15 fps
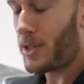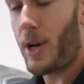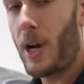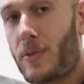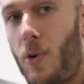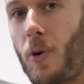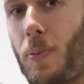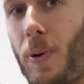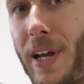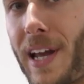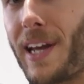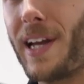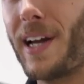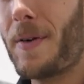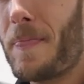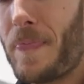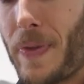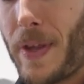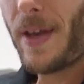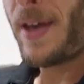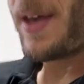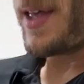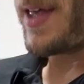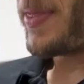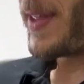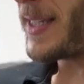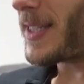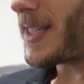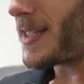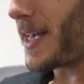So here's what we're putting in here.
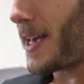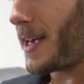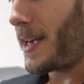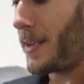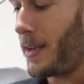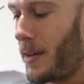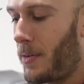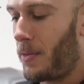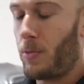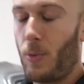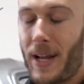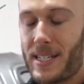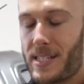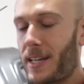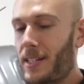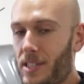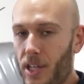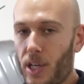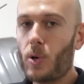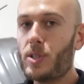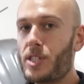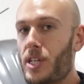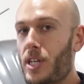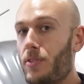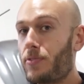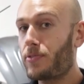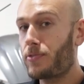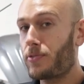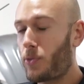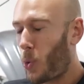This is a Racing
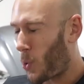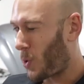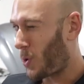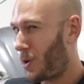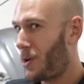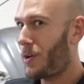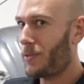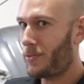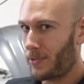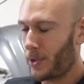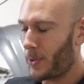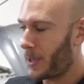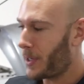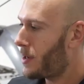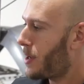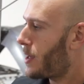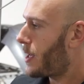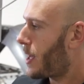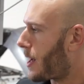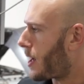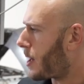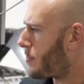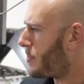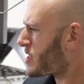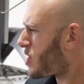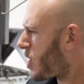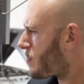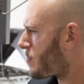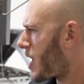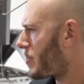DOT4 fluid. Um, this
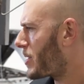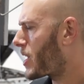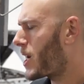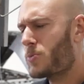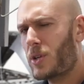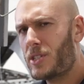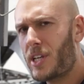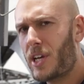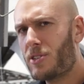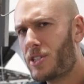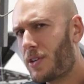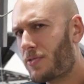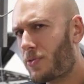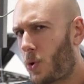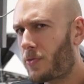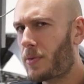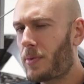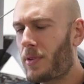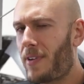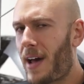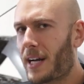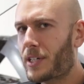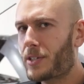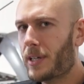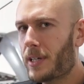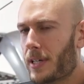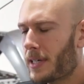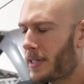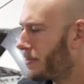car probably comes with DOT4 from the factory.